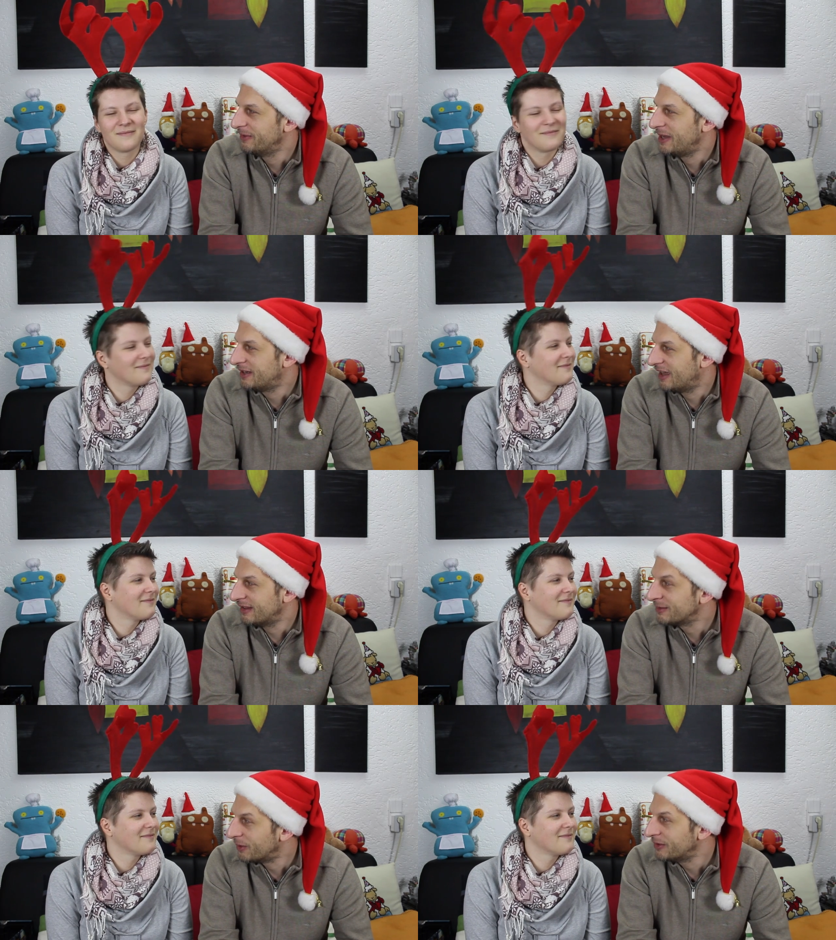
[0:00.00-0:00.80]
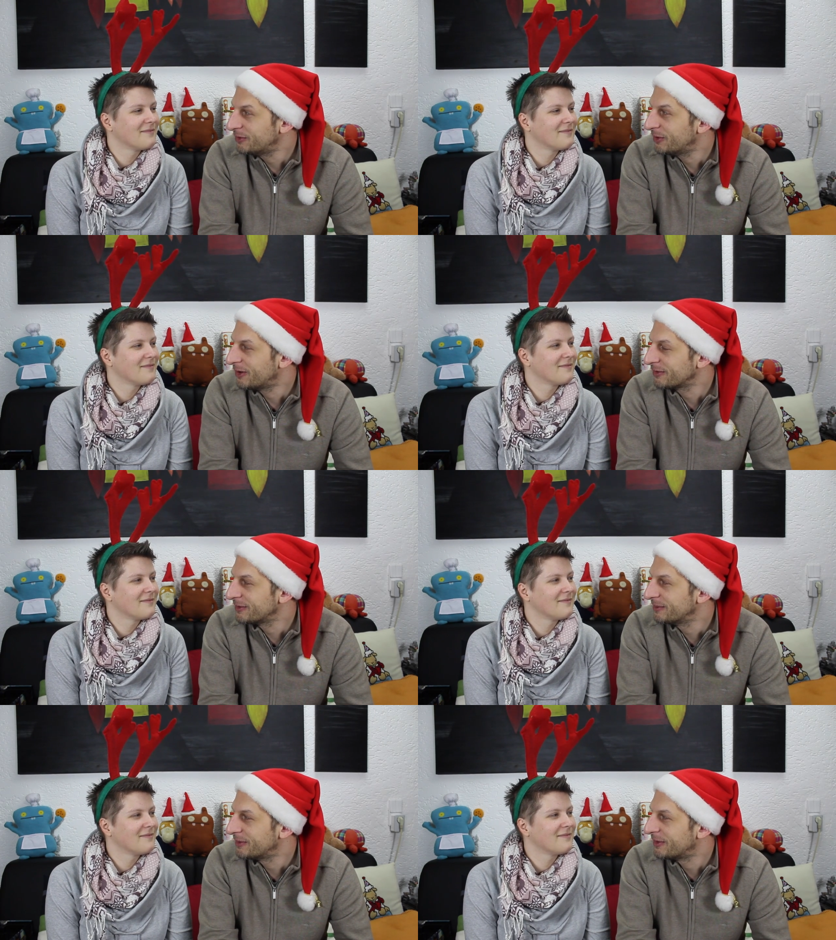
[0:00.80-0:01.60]
Speaker 1: it gets one to
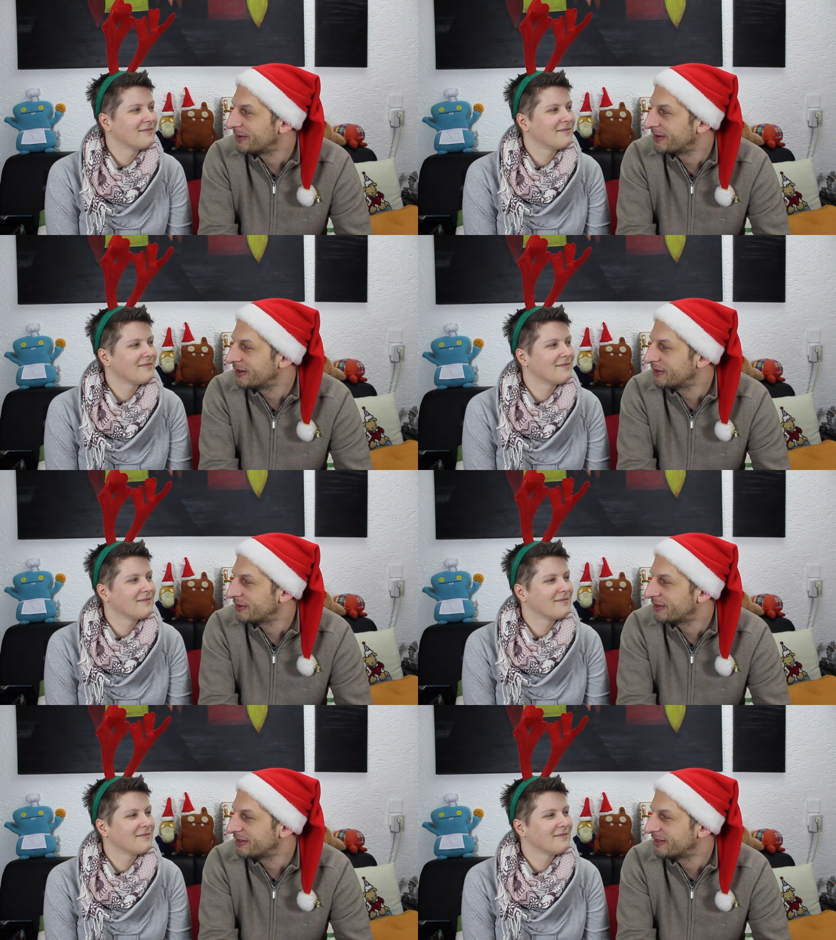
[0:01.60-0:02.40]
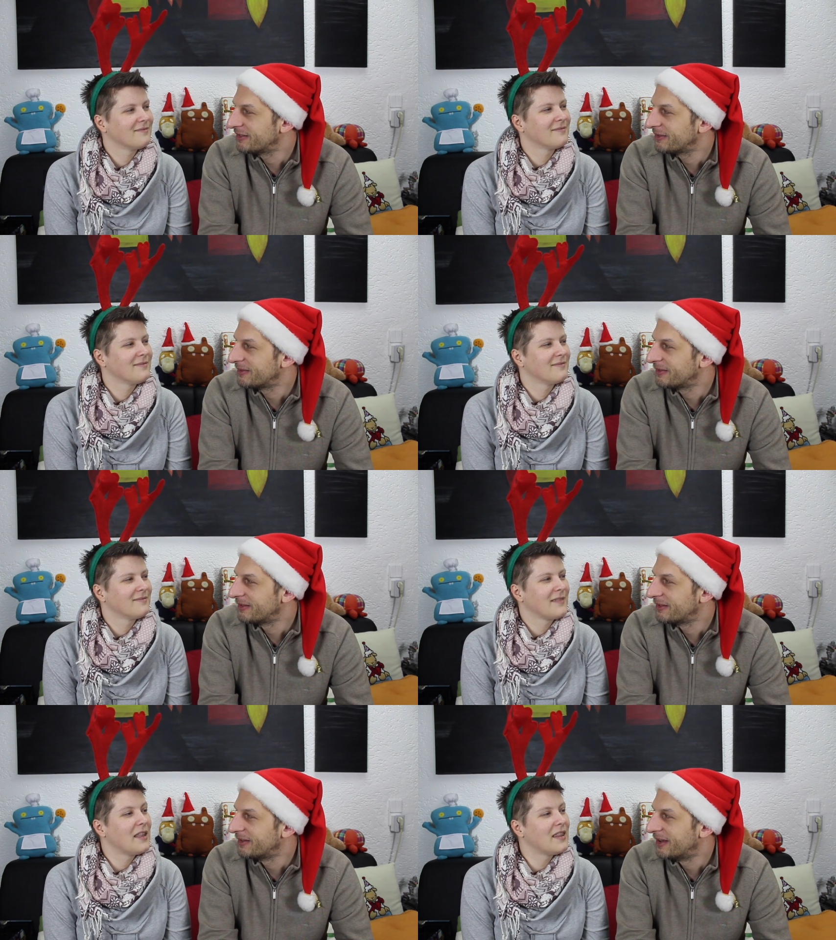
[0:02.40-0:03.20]
awesome, or is it?
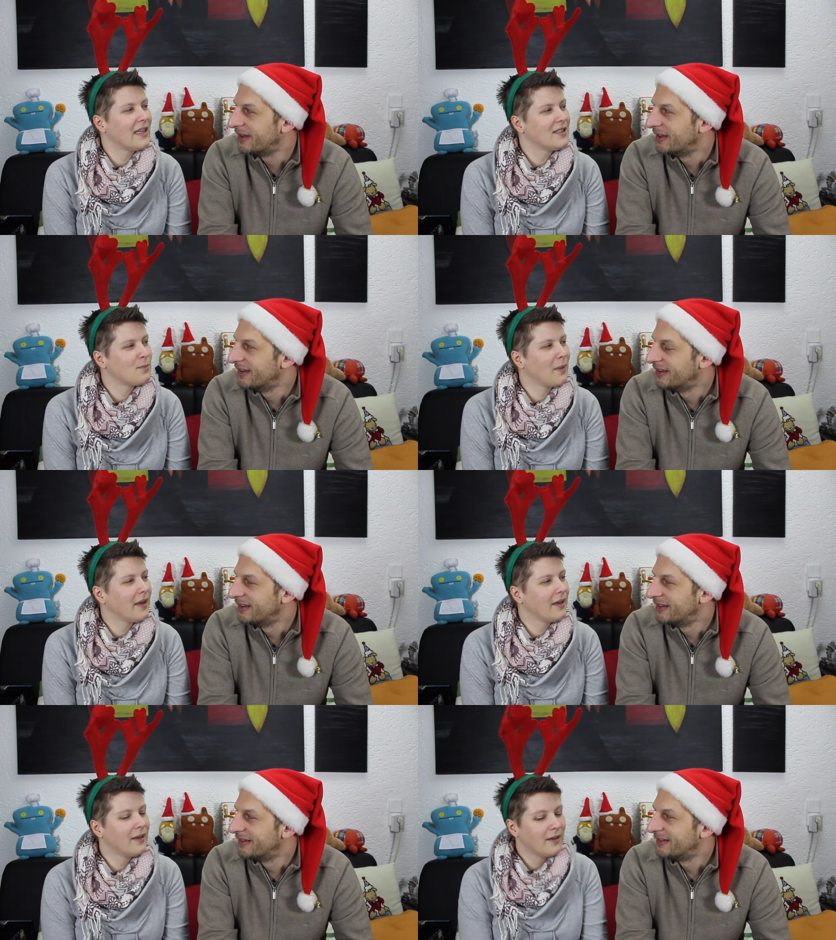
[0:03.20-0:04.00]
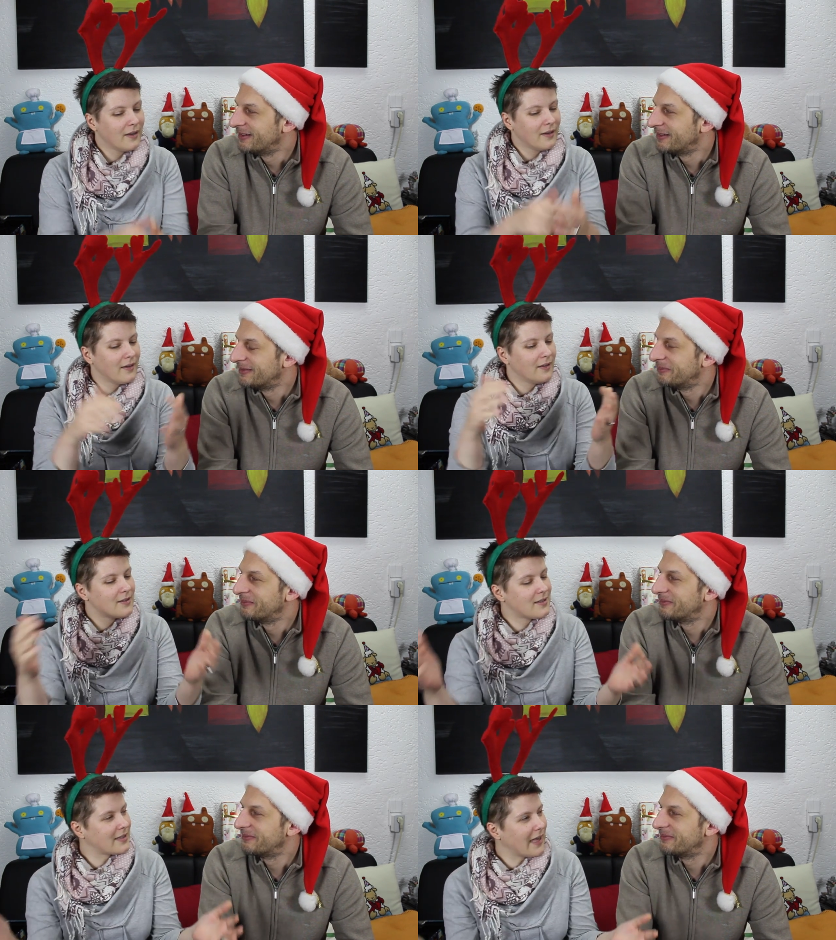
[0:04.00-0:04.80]
Speaker 2: That's my
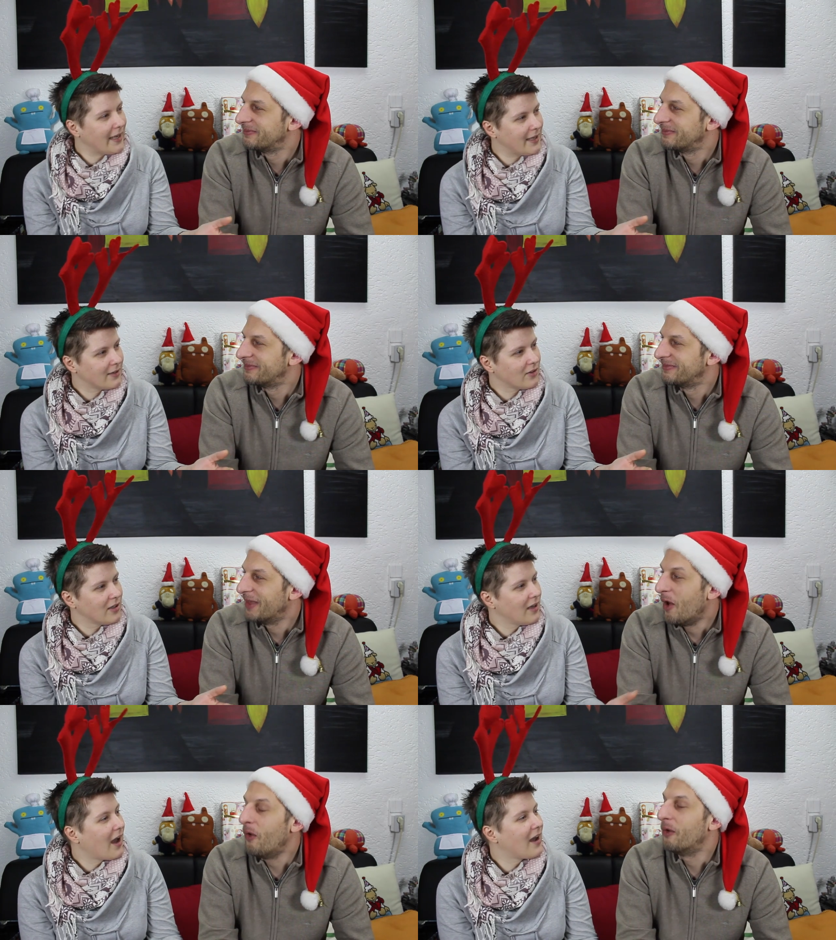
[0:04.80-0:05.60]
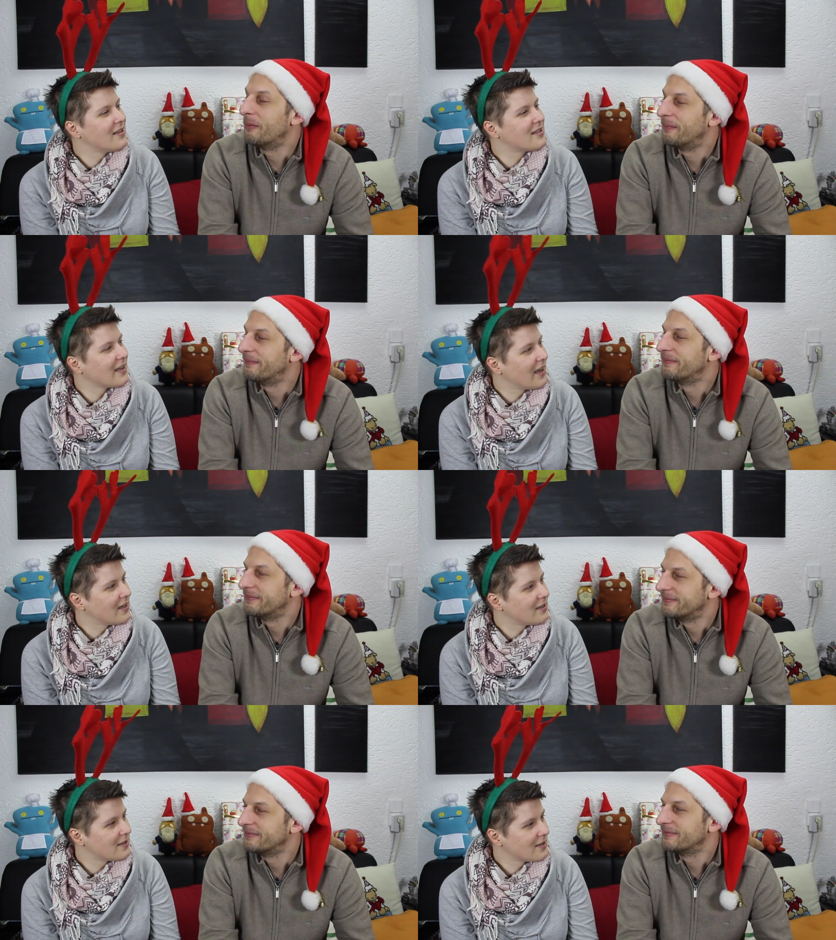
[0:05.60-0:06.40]
scale, oh. I
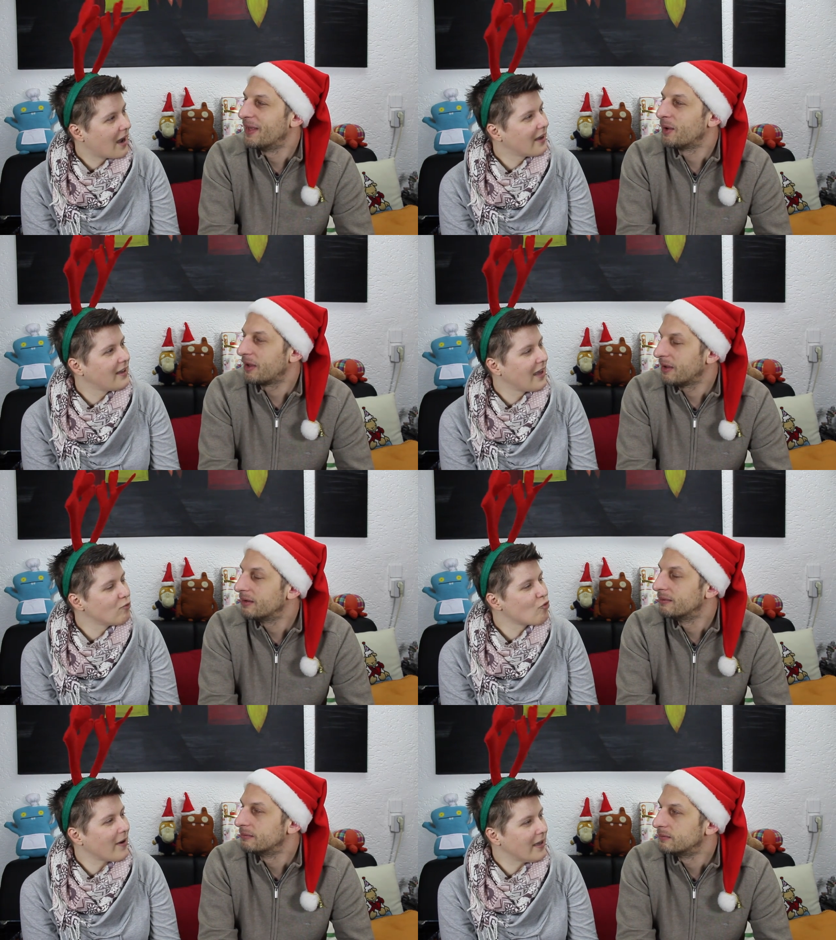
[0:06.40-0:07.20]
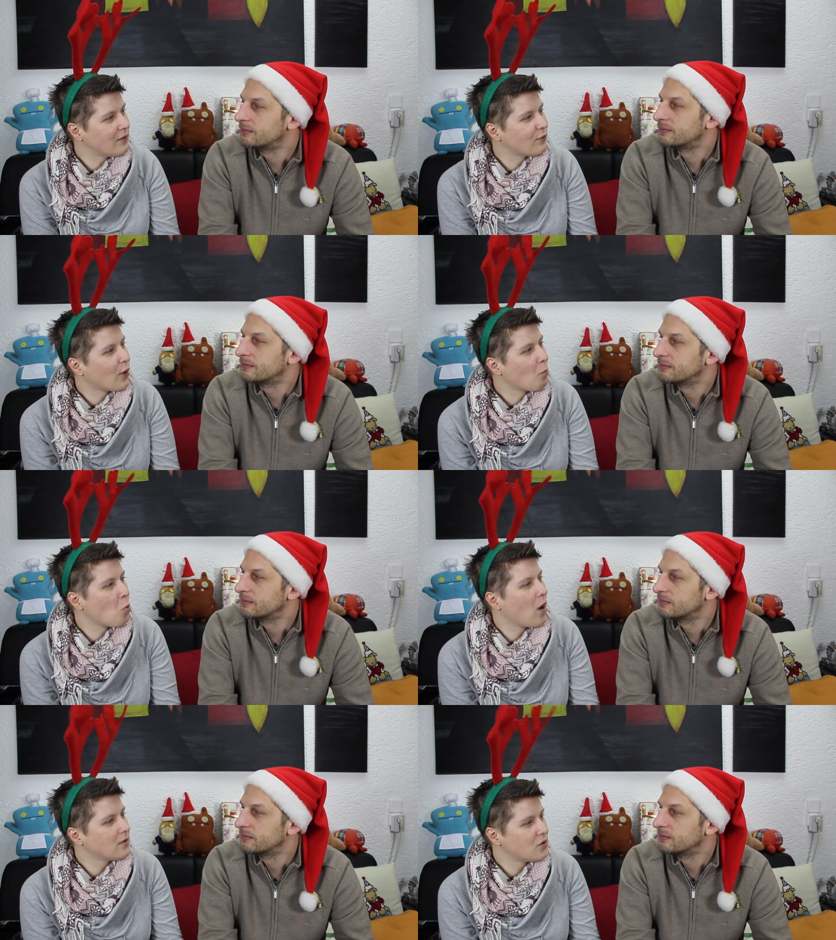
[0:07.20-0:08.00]
said. I can rate from
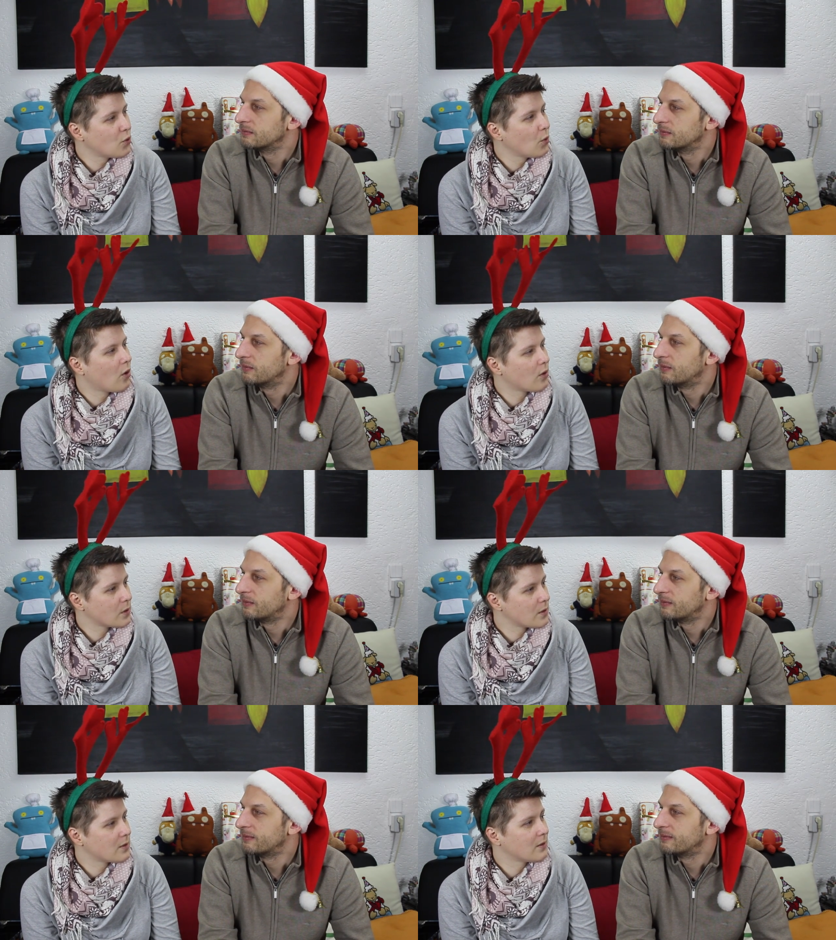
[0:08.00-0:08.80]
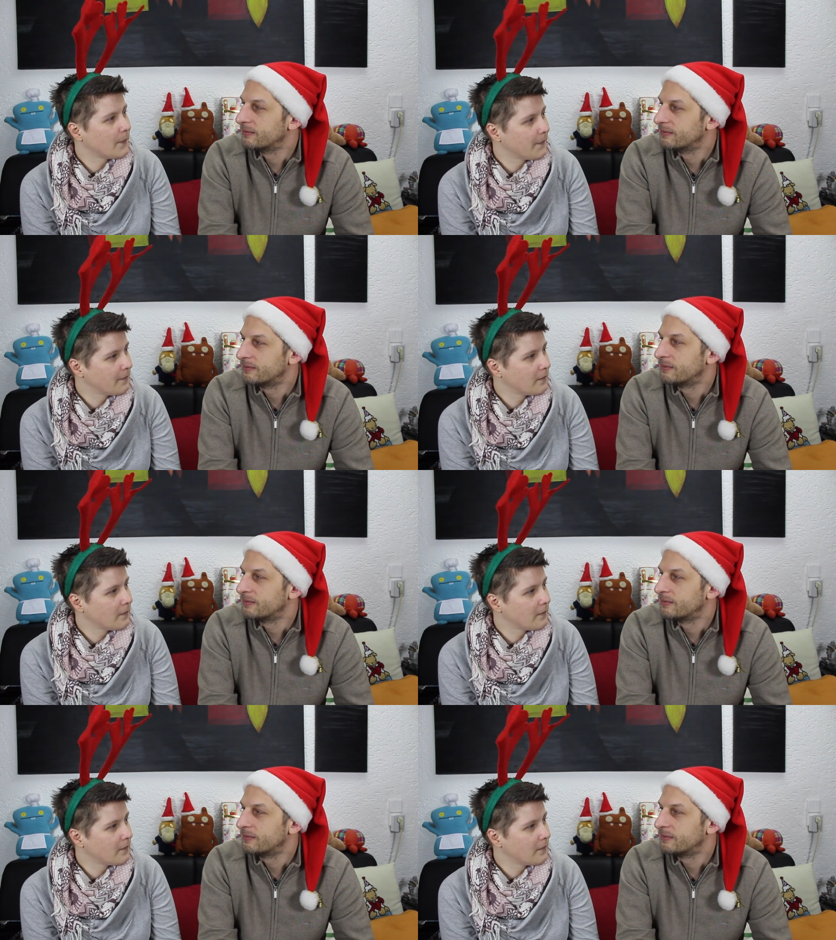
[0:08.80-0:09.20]
one to awesome.